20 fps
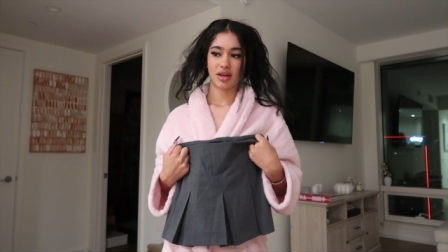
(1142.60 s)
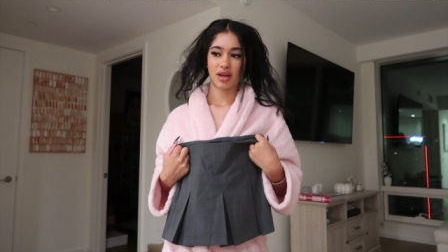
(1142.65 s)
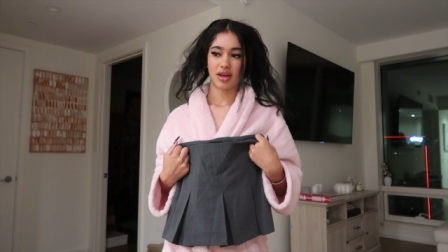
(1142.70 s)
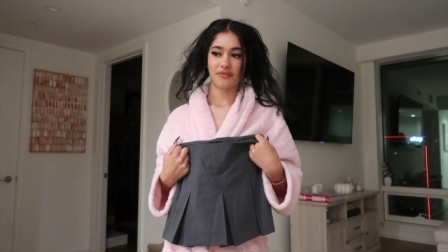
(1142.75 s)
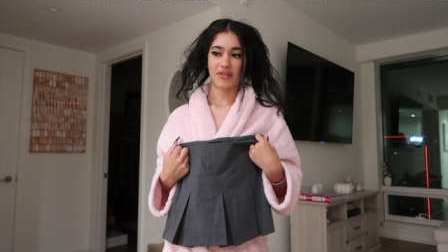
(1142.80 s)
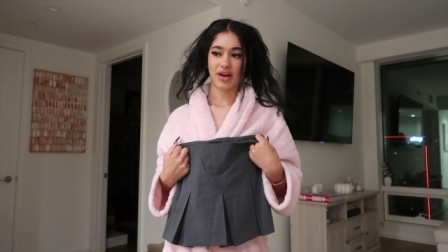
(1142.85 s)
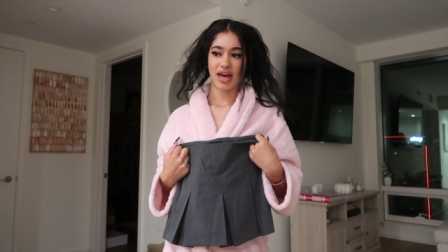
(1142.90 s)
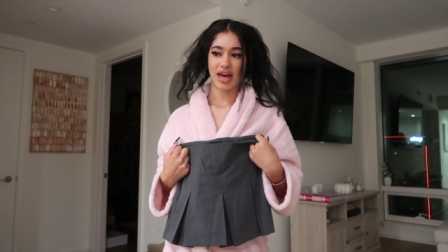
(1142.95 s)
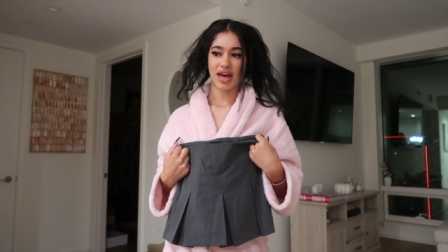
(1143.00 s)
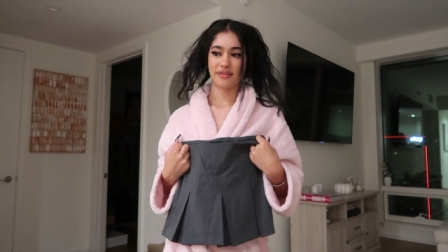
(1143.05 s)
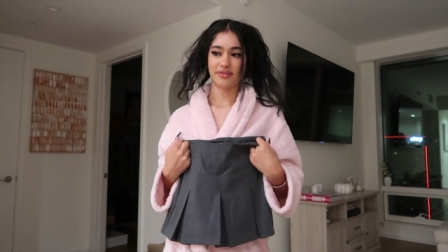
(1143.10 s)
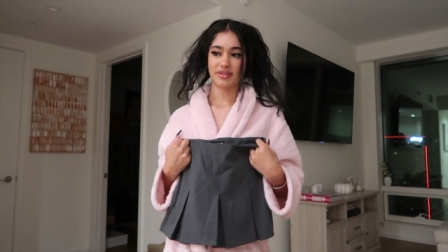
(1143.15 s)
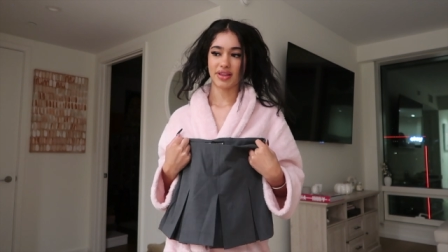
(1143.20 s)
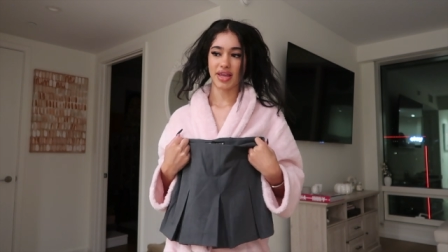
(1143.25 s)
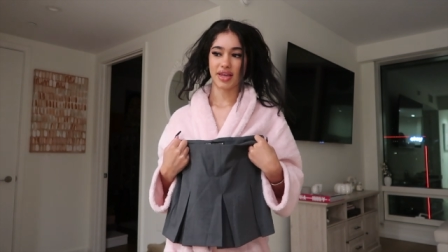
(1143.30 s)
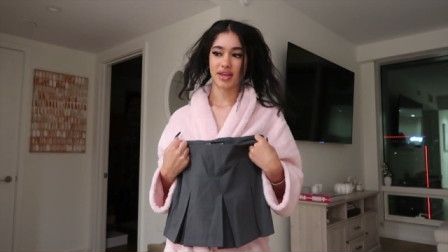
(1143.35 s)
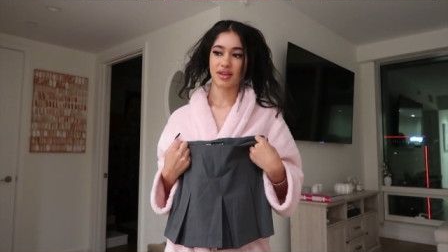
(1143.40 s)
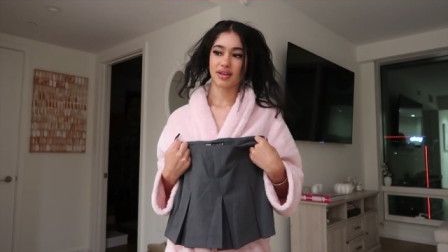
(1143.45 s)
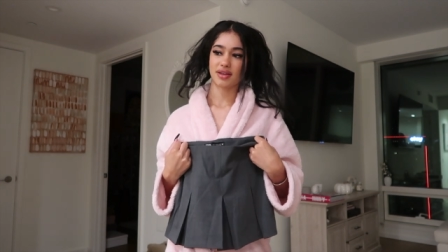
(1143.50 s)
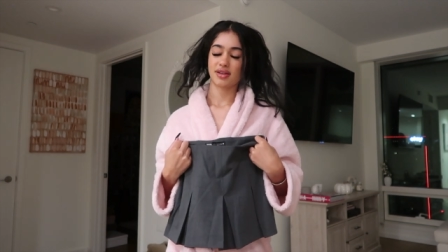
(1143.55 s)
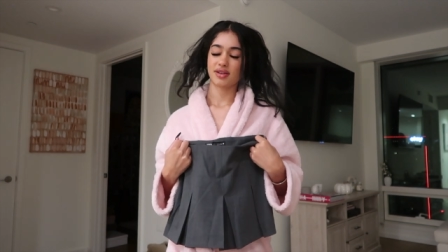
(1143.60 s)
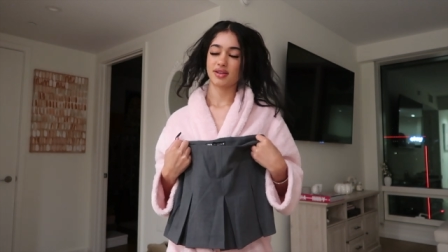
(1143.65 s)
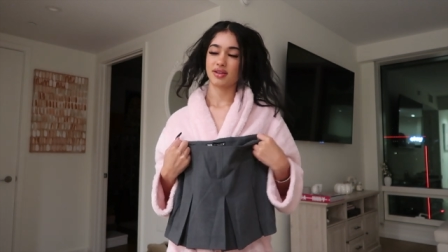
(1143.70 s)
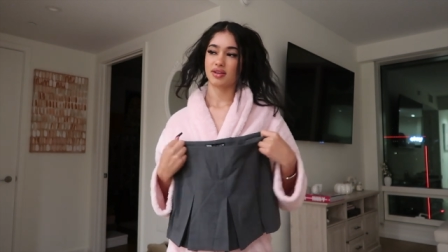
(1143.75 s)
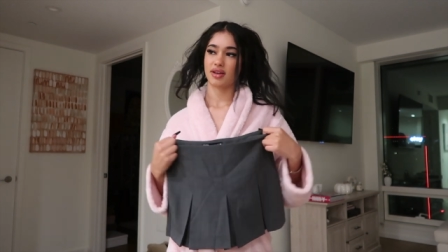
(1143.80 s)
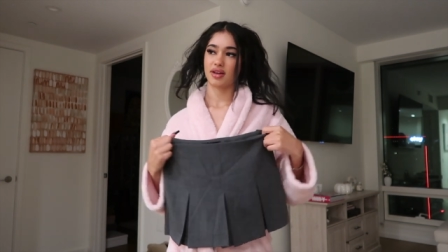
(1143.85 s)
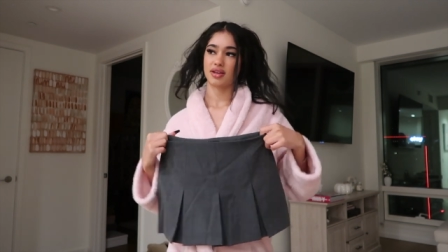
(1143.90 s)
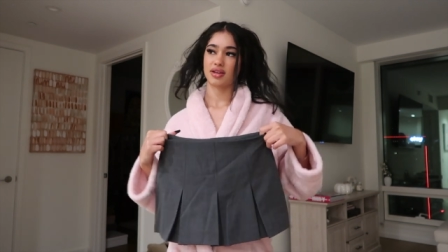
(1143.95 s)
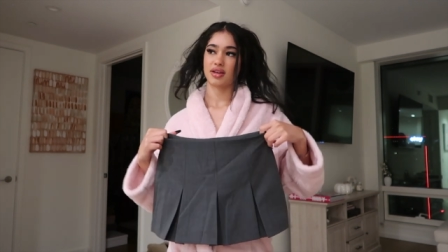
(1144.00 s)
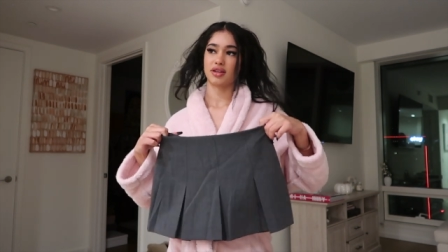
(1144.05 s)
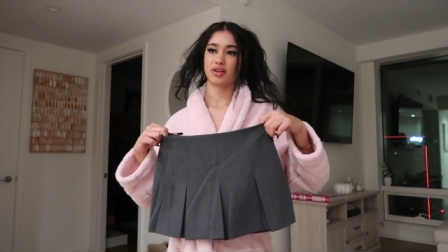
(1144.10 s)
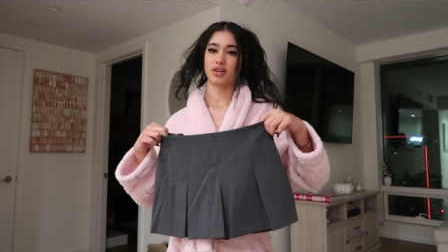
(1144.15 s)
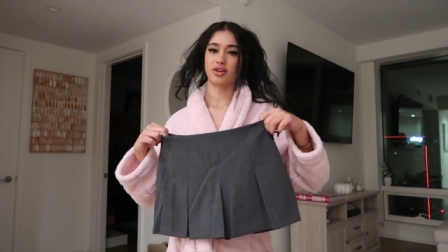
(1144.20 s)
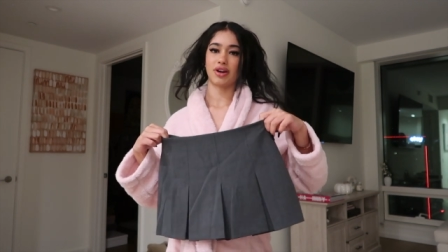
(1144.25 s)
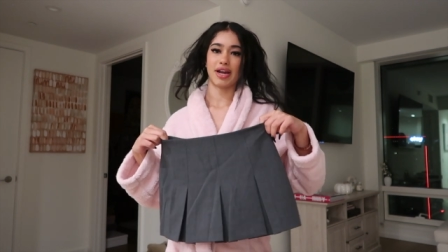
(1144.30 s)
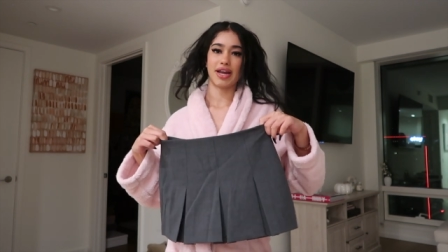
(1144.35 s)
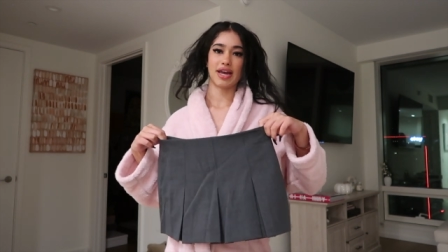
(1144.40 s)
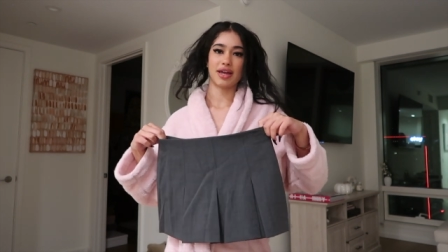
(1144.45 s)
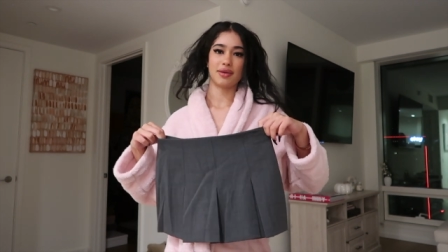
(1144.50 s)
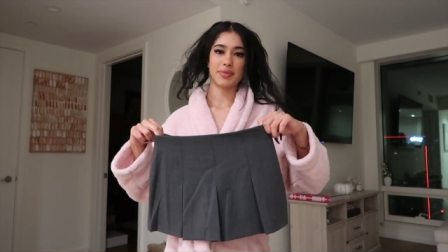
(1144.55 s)
if I had like a
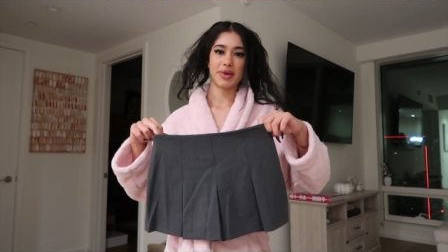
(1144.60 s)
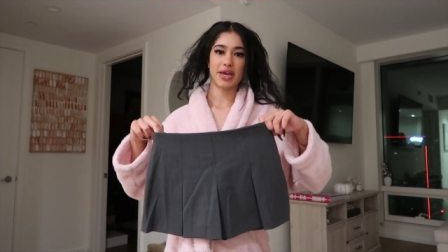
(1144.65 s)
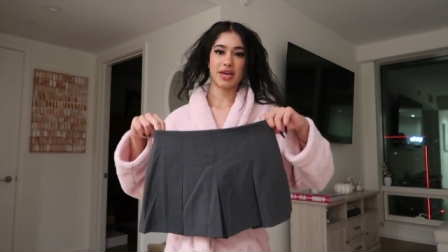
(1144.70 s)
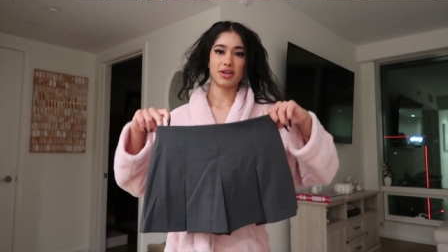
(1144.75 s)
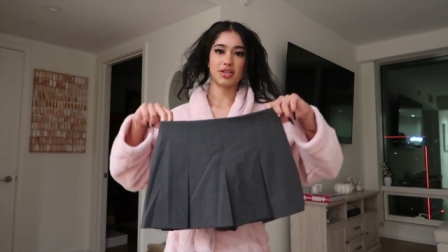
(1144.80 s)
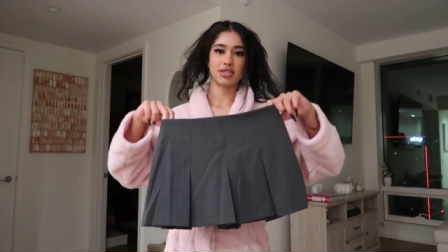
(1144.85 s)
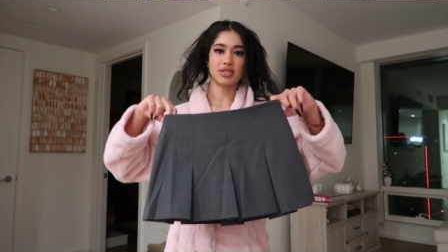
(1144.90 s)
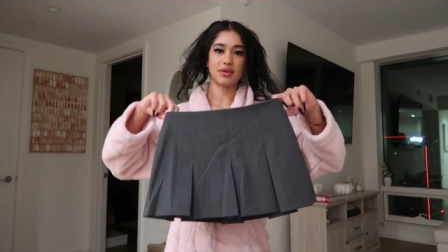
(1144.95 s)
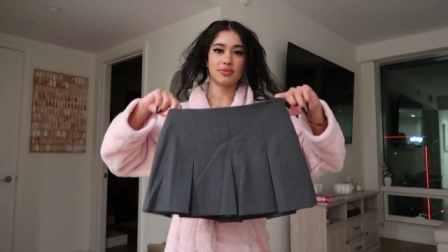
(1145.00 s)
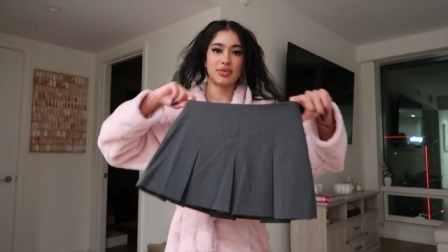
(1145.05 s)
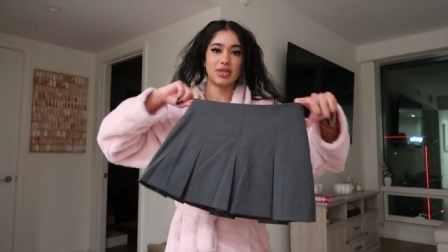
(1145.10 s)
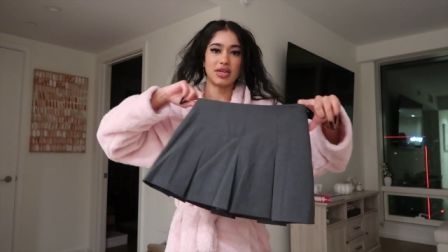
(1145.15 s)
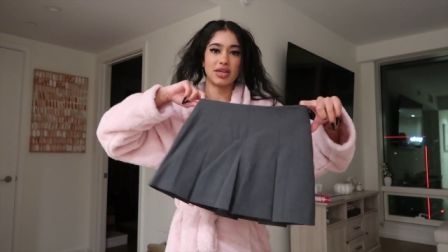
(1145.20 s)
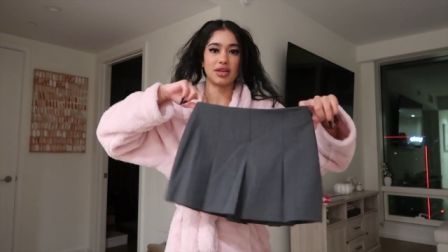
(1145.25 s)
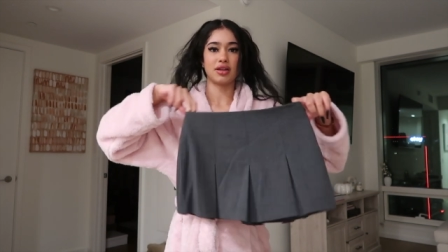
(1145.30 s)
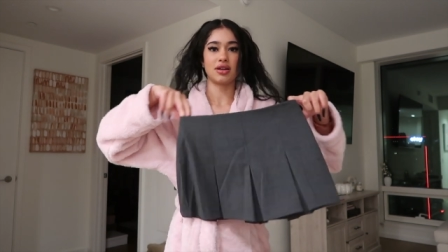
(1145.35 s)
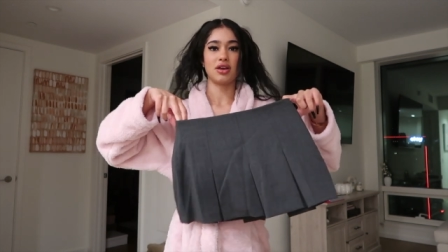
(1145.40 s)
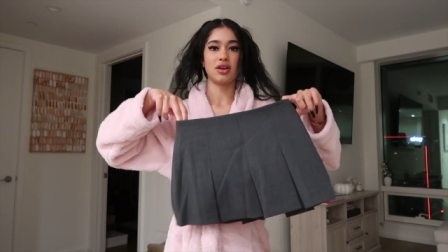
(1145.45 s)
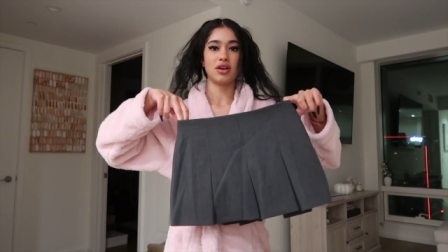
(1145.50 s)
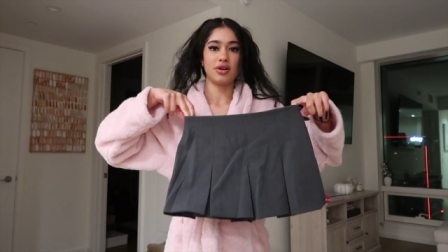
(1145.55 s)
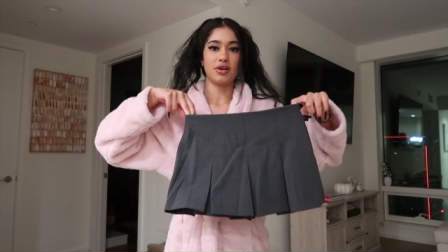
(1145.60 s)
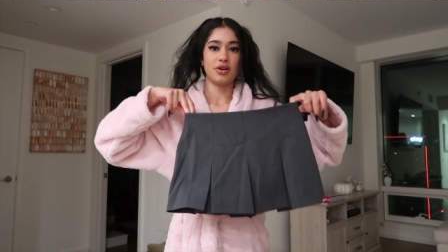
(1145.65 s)
gray headband or something.